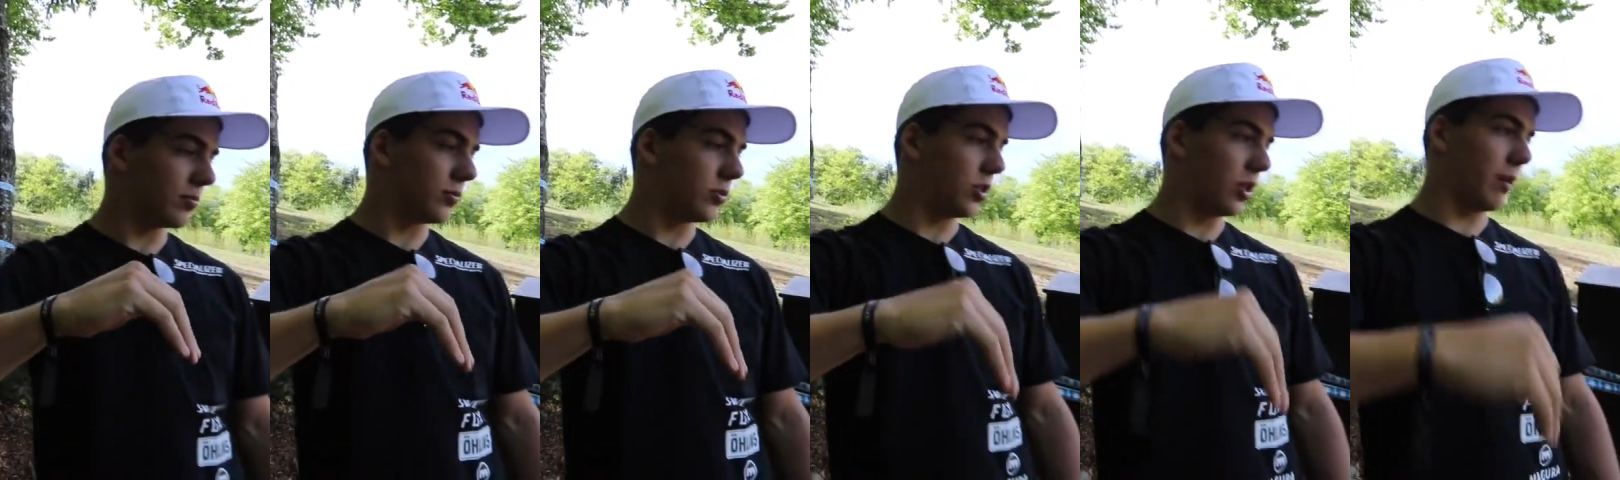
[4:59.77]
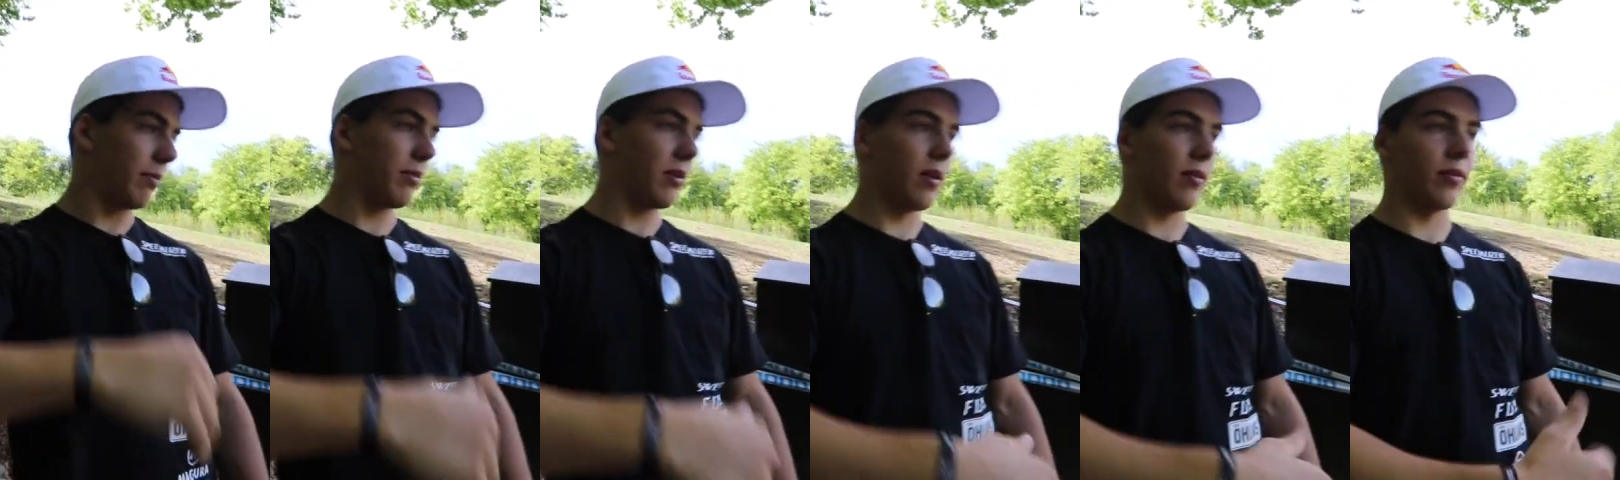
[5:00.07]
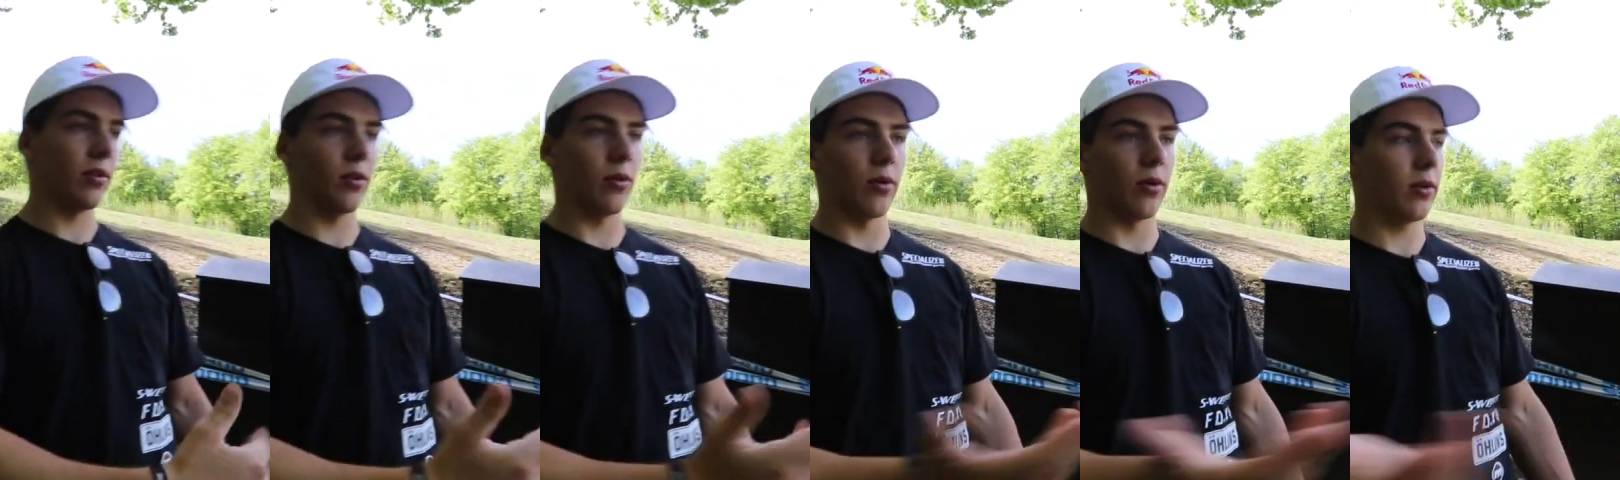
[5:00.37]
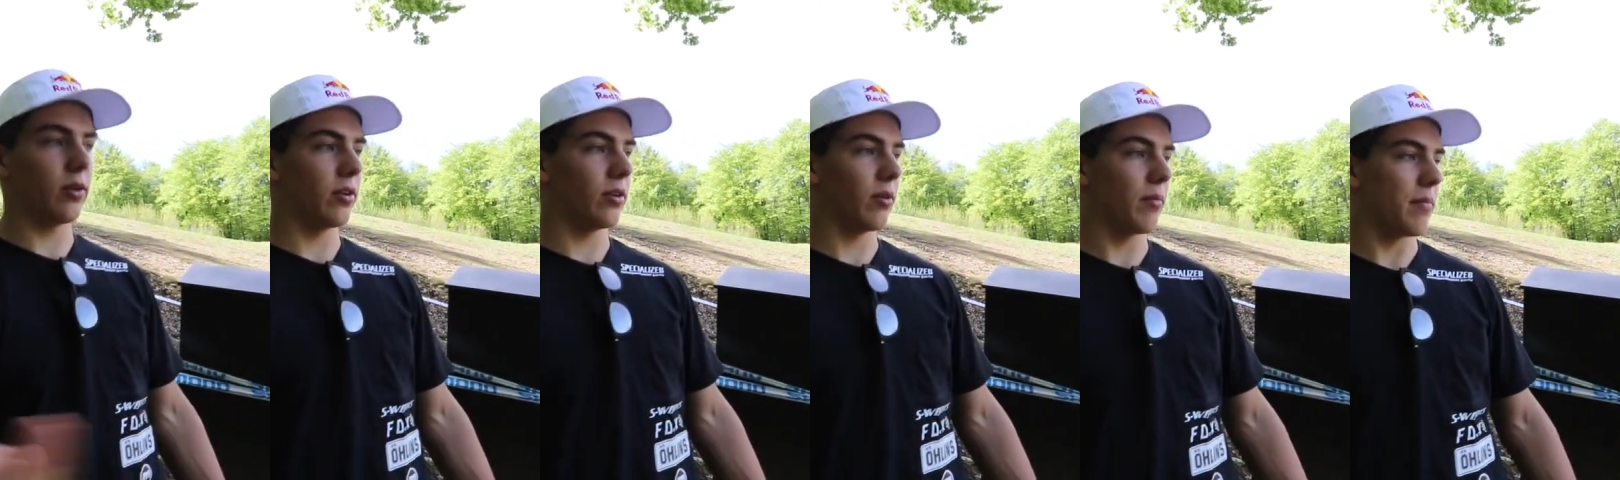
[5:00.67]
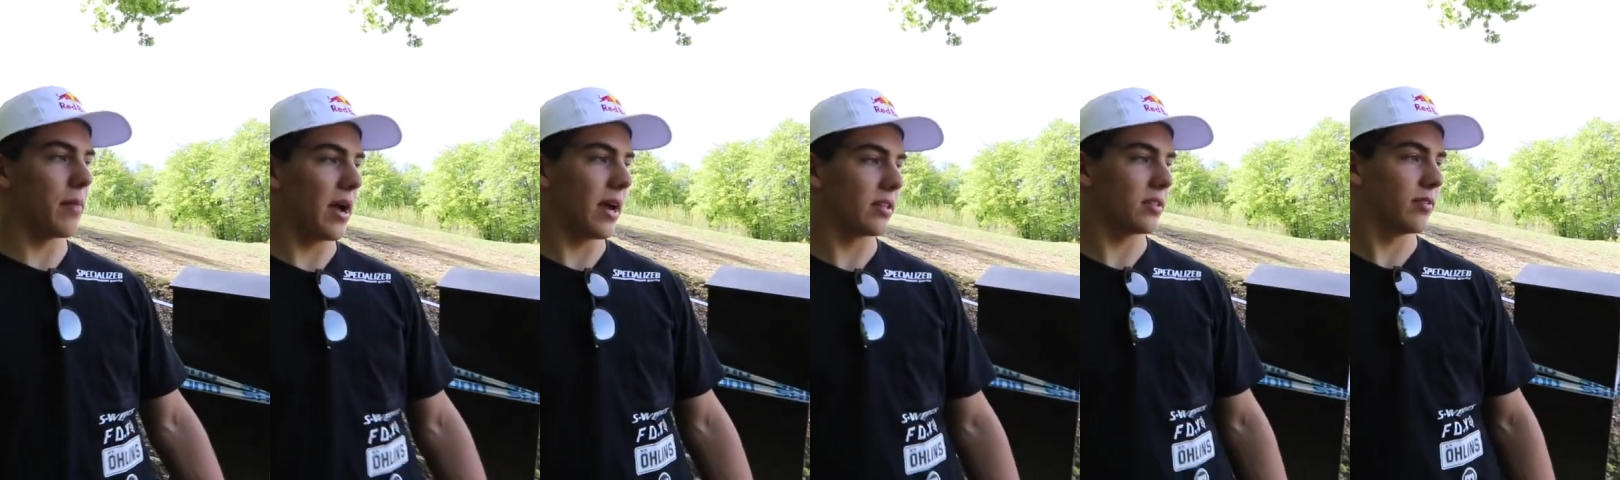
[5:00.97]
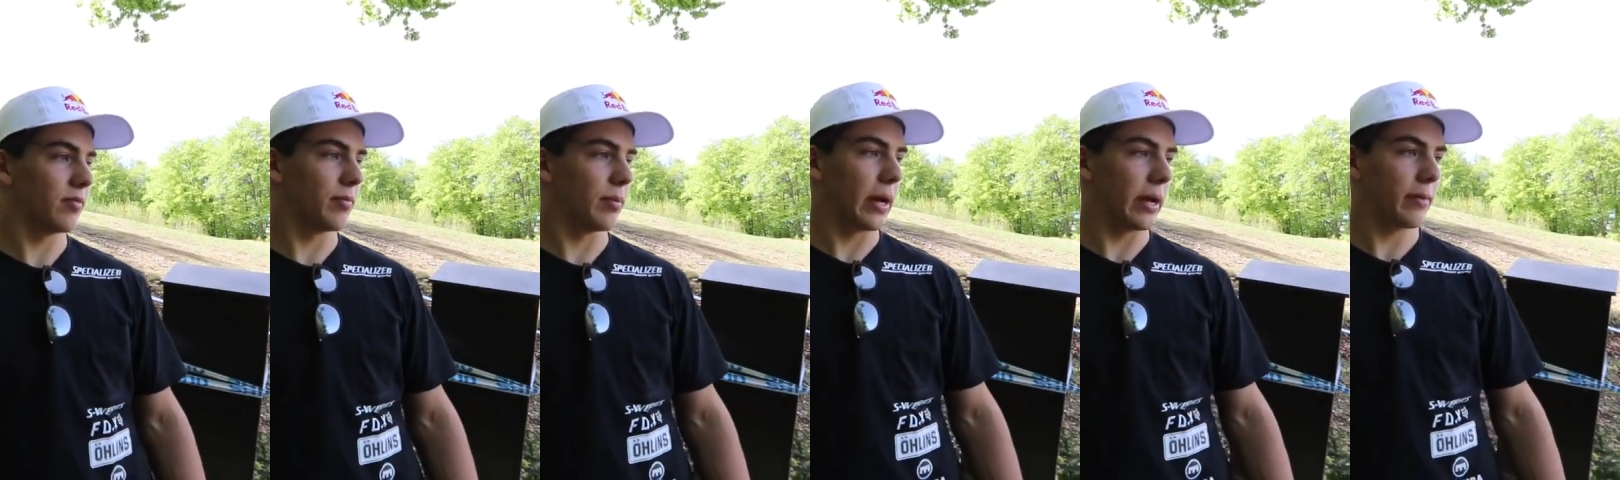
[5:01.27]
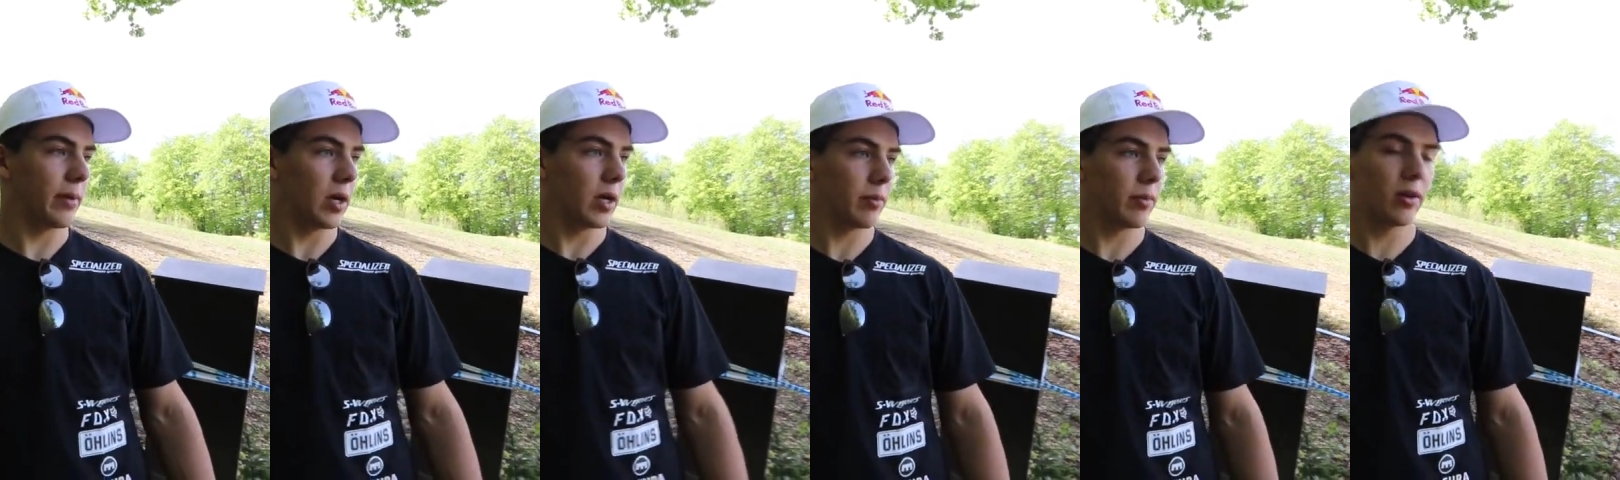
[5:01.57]
jump out of a corner into a massive
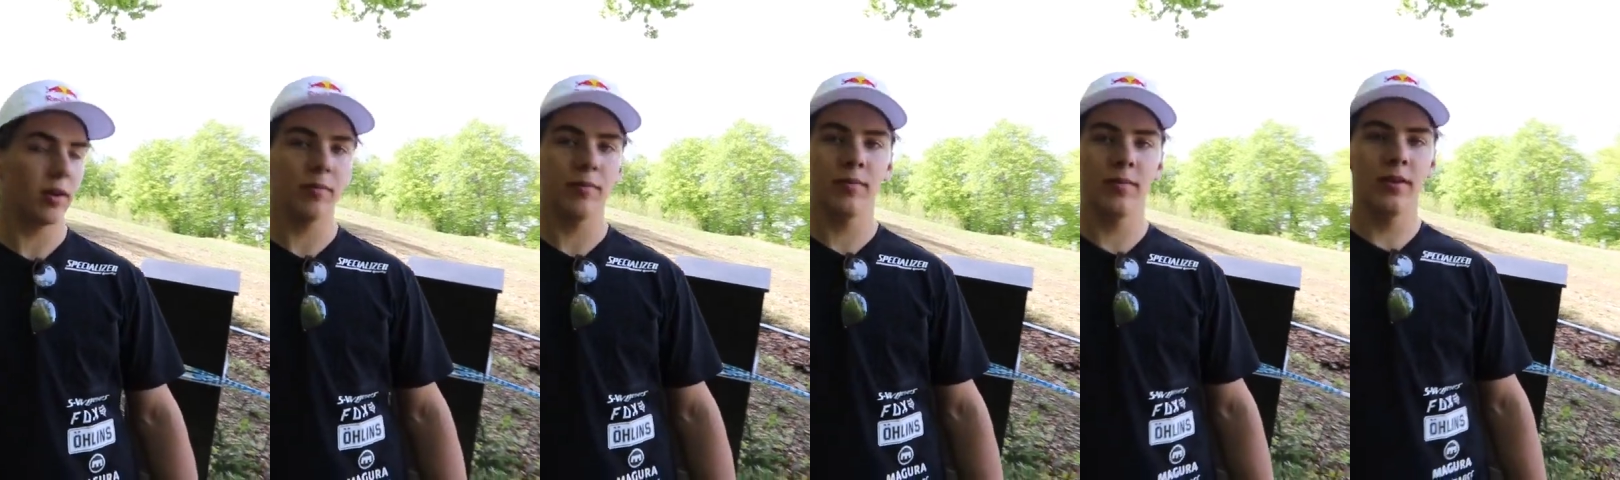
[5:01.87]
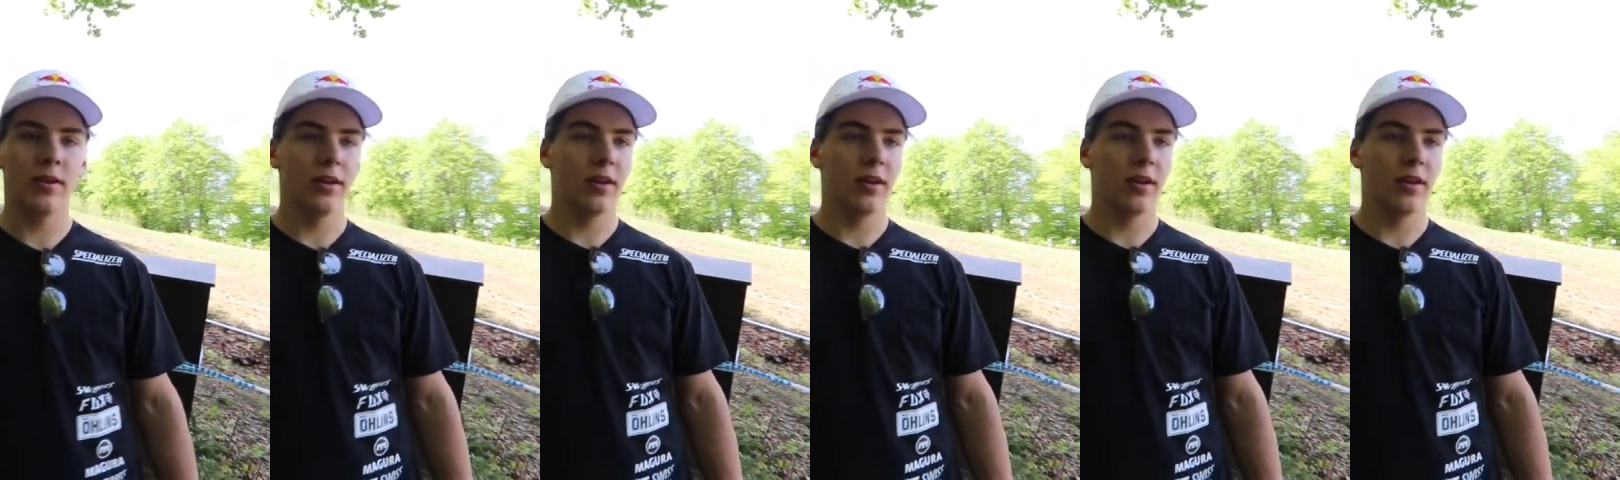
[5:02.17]
bike park berm.